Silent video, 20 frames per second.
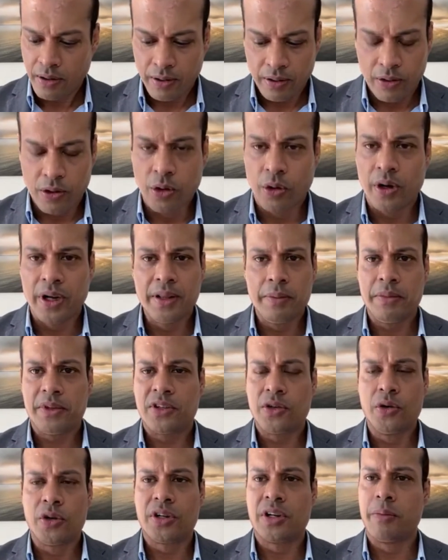go on
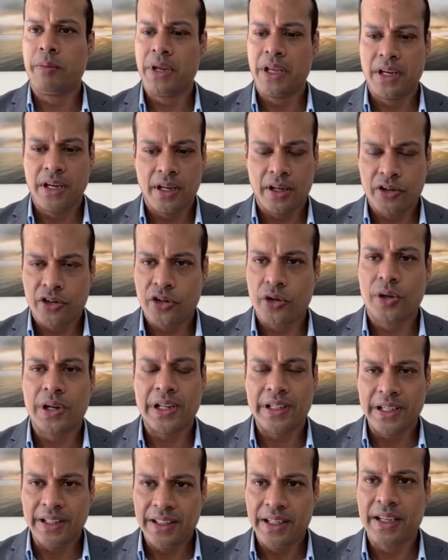social media and show that
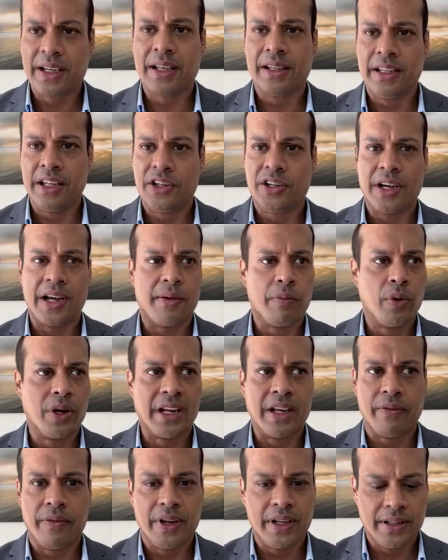they're taking the jab,
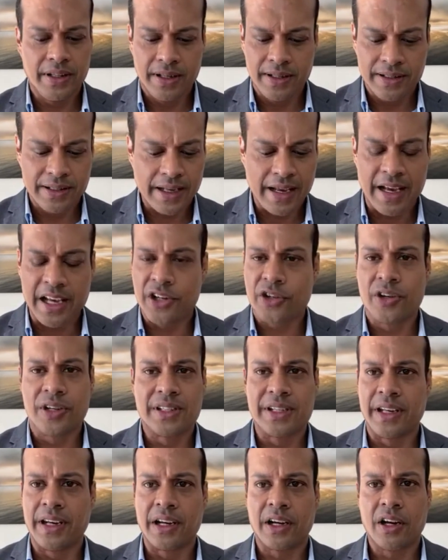whatever it is,
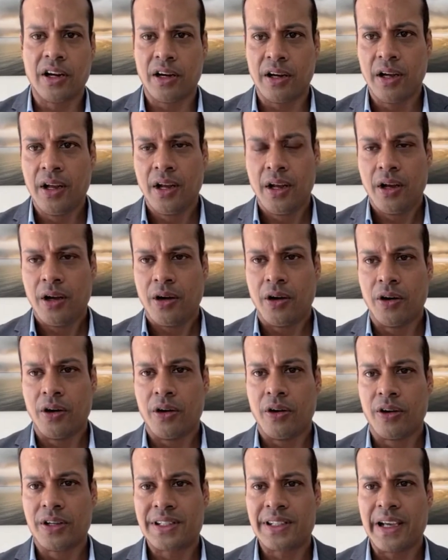AstraZeneca
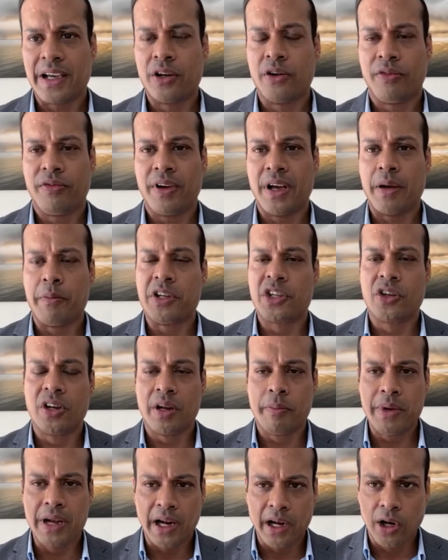or Sinopharm. It's going to
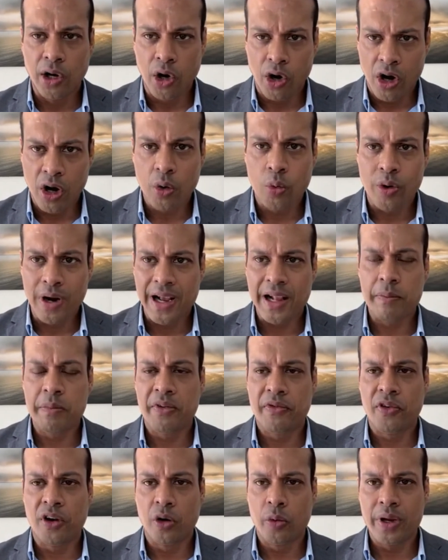be a long while
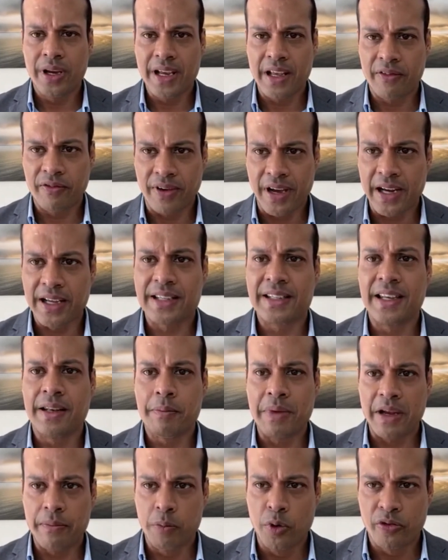before we get vaccine
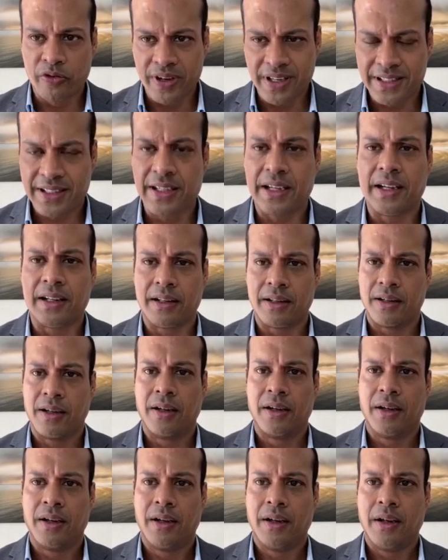by buffet style.
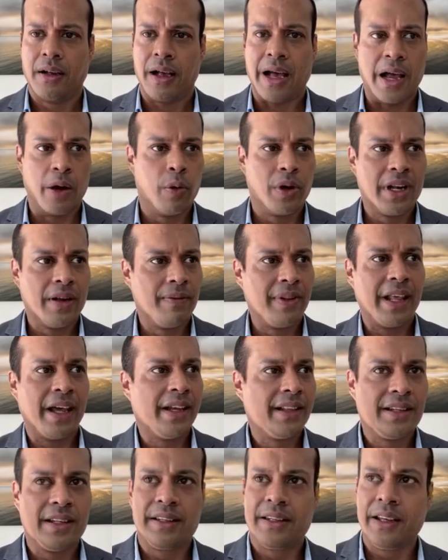I would have
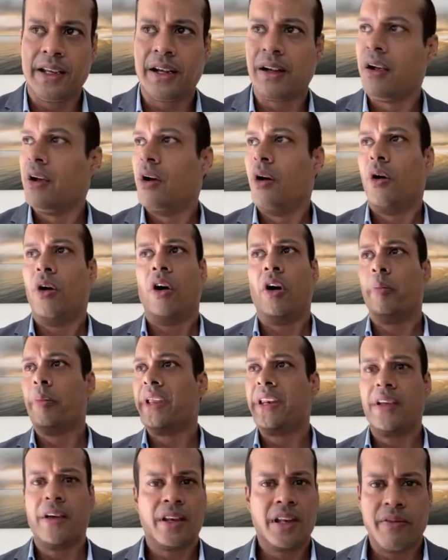liked to take how
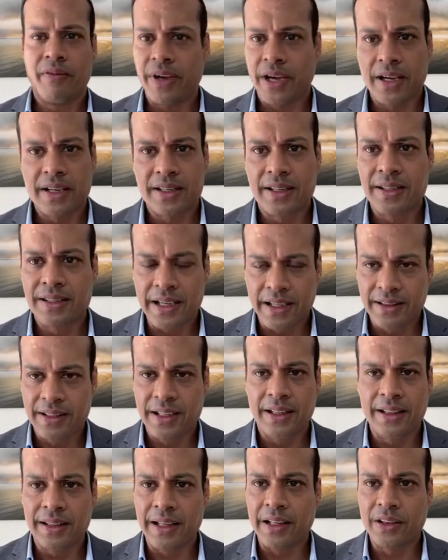many other vaccines? I
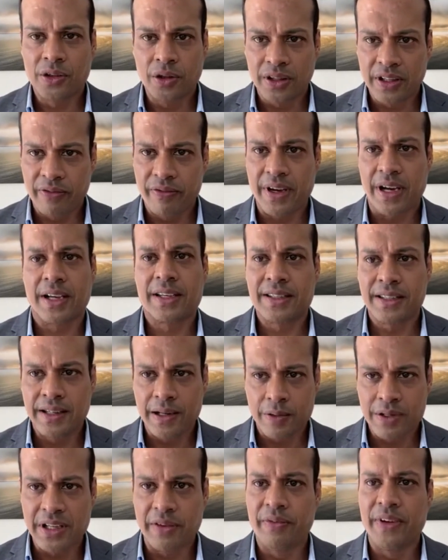didn't. I took the vaccine that
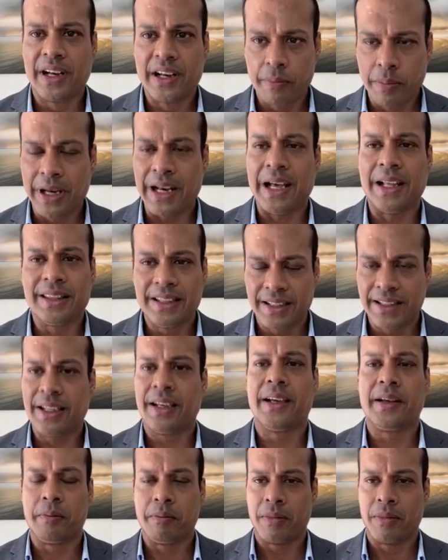was available at the time.